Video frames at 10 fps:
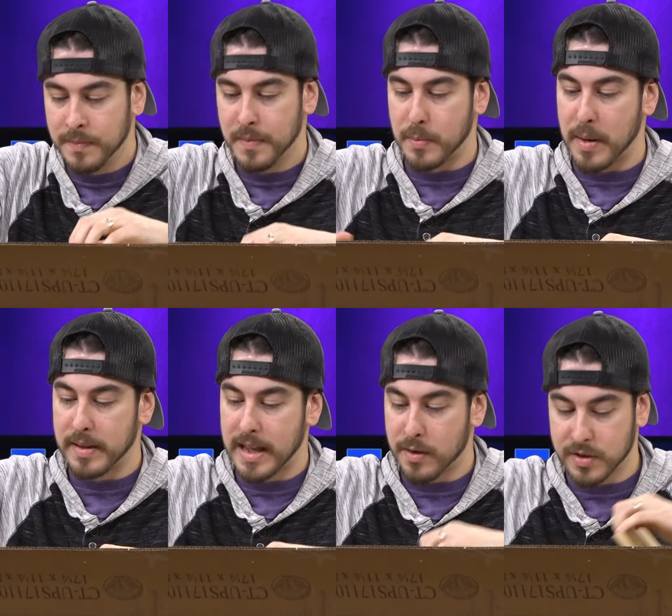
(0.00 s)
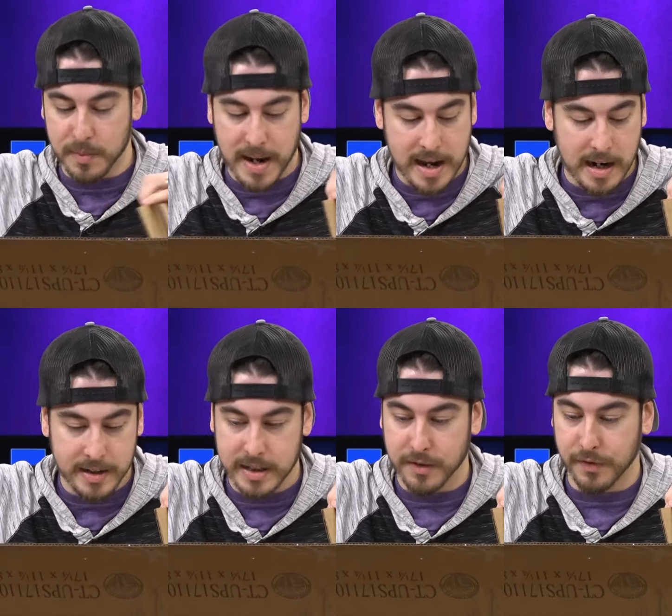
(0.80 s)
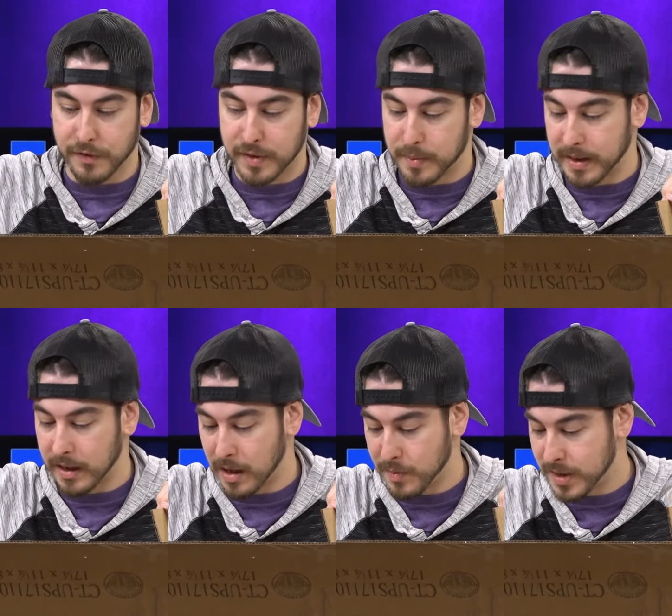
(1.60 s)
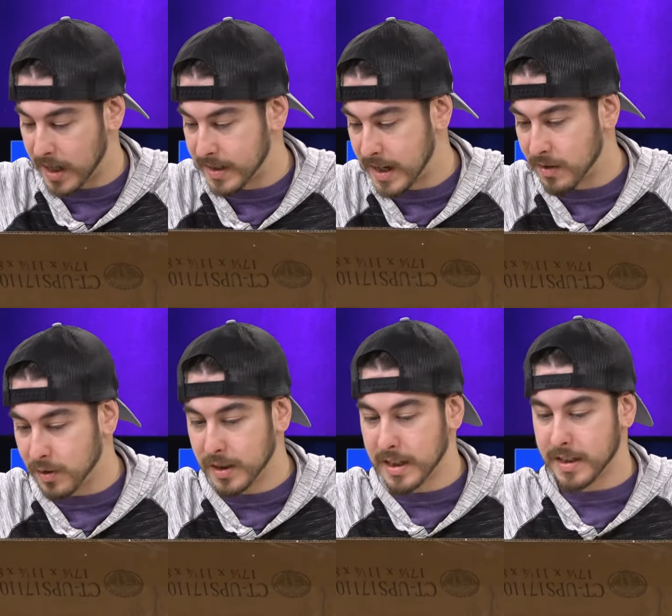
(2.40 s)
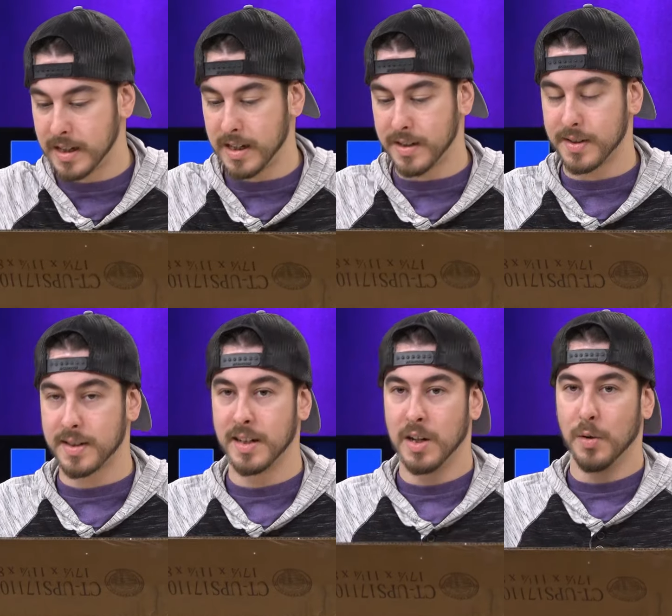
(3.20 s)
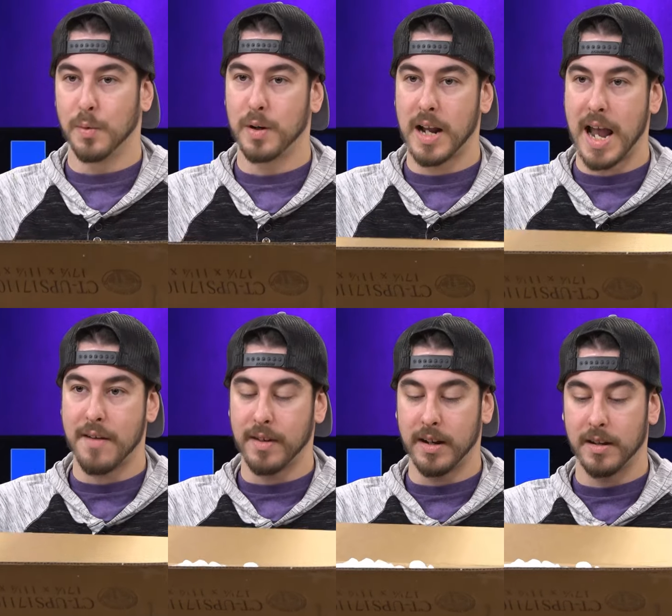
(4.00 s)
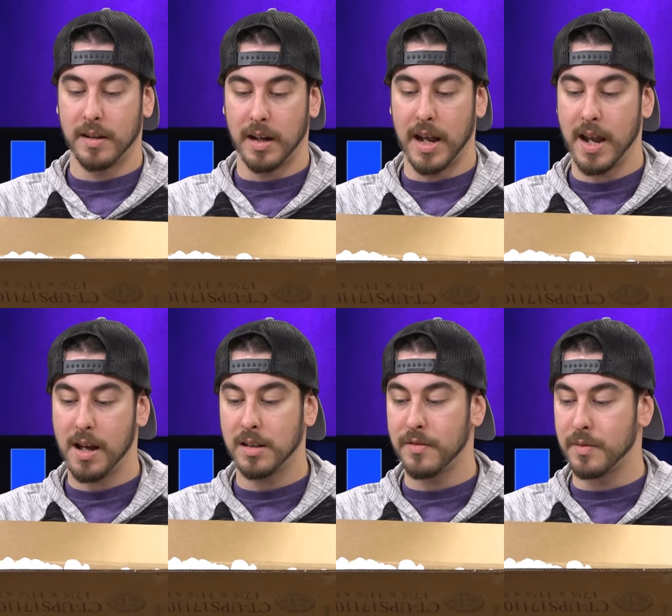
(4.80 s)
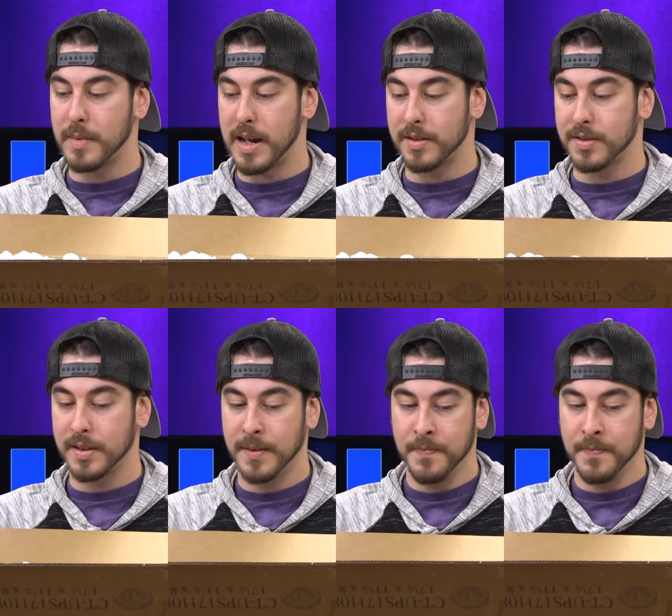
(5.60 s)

Maybe that was a bad idea for flipping it upside down. Look at this. We're gonna have a, a hell of a mess.